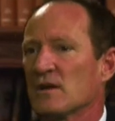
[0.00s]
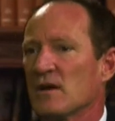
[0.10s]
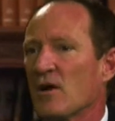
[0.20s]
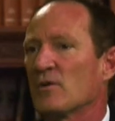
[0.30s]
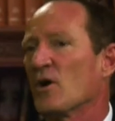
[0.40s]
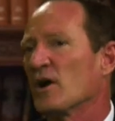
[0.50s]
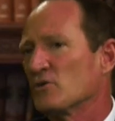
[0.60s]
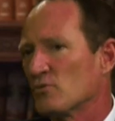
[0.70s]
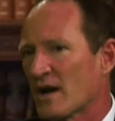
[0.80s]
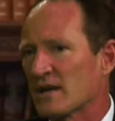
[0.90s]
I, I
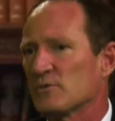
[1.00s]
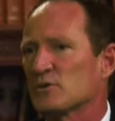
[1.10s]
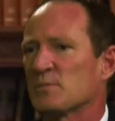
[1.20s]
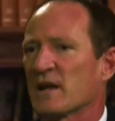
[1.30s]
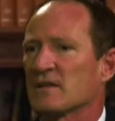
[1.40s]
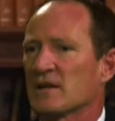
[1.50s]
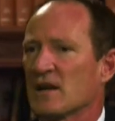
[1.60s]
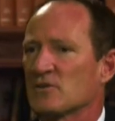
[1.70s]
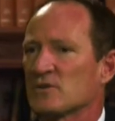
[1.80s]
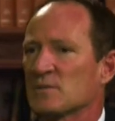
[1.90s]
greatly respect the
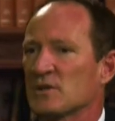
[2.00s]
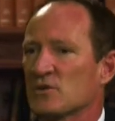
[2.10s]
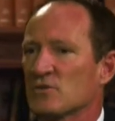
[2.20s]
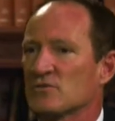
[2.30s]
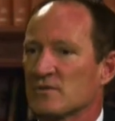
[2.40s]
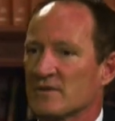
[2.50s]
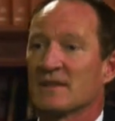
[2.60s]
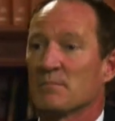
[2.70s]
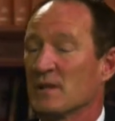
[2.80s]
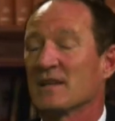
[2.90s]
country because, the,
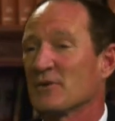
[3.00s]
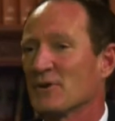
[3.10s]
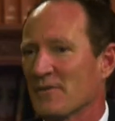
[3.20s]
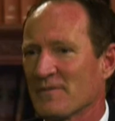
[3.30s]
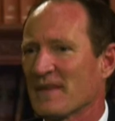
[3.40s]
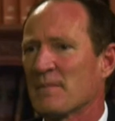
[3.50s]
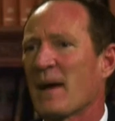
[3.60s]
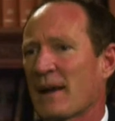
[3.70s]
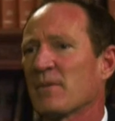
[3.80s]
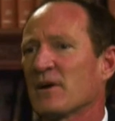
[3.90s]
believe it or not, they're the
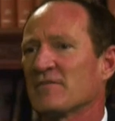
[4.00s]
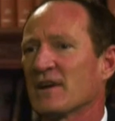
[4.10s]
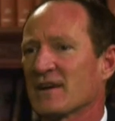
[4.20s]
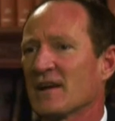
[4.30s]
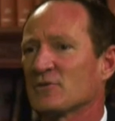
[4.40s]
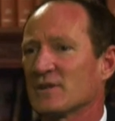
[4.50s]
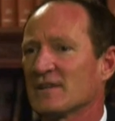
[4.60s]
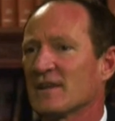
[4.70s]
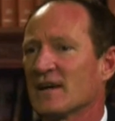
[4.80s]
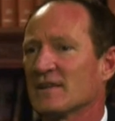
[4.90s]
backbone of our country
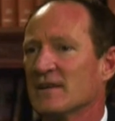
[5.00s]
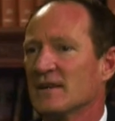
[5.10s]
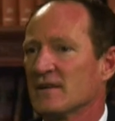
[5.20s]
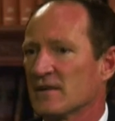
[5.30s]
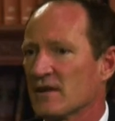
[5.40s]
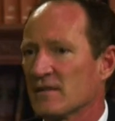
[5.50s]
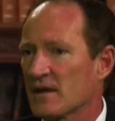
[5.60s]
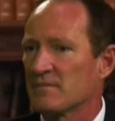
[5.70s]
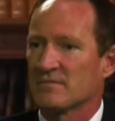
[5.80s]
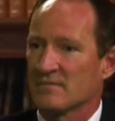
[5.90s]
today. You know,
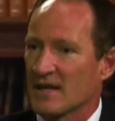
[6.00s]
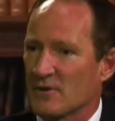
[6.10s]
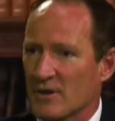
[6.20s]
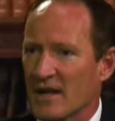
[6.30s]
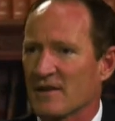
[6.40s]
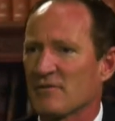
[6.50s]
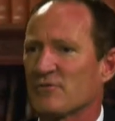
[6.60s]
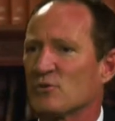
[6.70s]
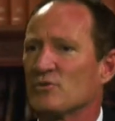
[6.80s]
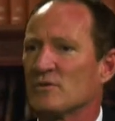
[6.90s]
they, they create our
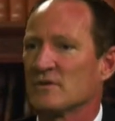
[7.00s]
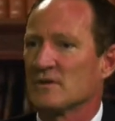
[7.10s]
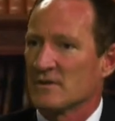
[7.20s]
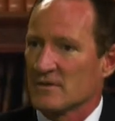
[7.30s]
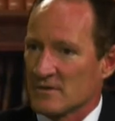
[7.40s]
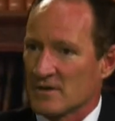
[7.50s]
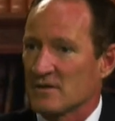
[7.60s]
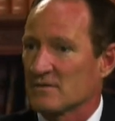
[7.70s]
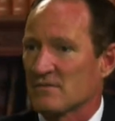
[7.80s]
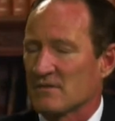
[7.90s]
food, you know,
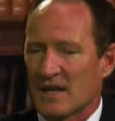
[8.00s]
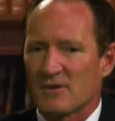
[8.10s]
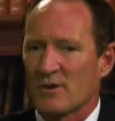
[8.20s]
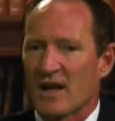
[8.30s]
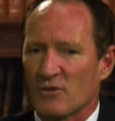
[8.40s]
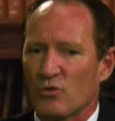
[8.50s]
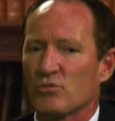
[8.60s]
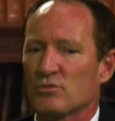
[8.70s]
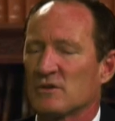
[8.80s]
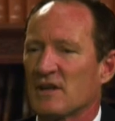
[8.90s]
they create
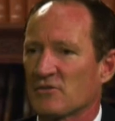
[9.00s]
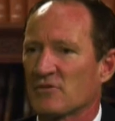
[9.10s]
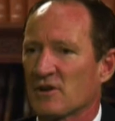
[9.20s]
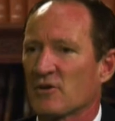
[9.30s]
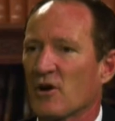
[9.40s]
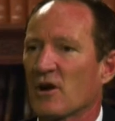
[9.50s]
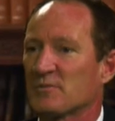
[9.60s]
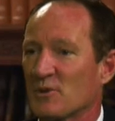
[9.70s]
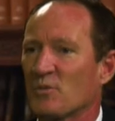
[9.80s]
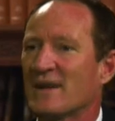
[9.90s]
all the necessary
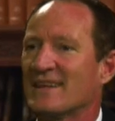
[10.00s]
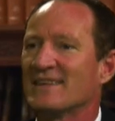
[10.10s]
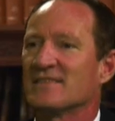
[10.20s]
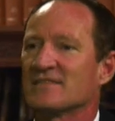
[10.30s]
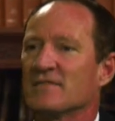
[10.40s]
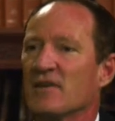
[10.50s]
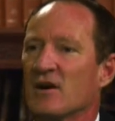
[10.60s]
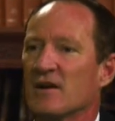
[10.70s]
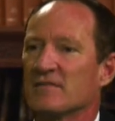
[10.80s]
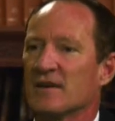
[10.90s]
items that we need to
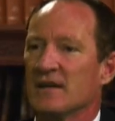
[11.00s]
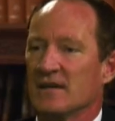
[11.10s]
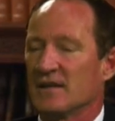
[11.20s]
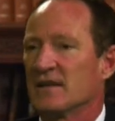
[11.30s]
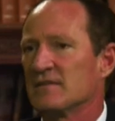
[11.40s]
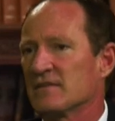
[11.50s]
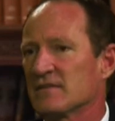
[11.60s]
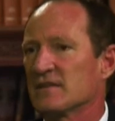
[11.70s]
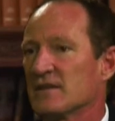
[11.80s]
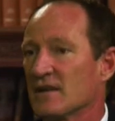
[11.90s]
survive. Yet in the
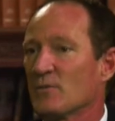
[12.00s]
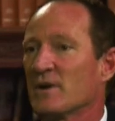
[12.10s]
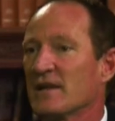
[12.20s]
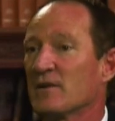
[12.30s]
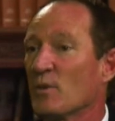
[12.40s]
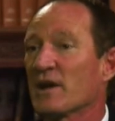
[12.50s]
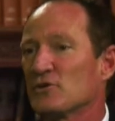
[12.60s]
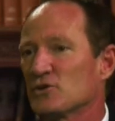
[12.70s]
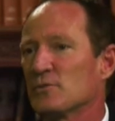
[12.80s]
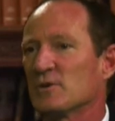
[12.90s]
city, you know, we're here and we're
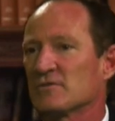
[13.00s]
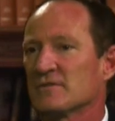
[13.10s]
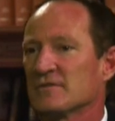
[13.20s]
consumers.